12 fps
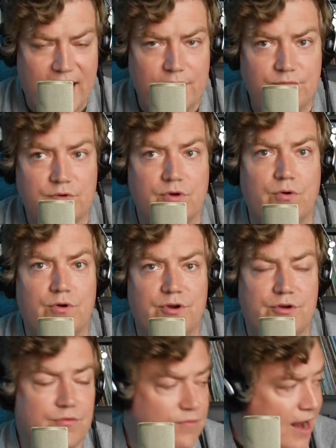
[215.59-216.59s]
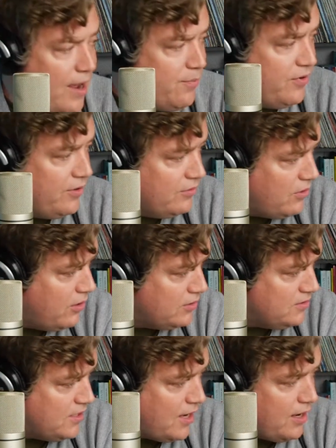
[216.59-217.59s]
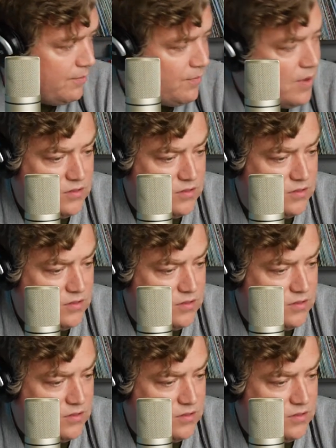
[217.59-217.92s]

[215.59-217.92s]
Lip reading: I hadn't recorded a rap in a long time,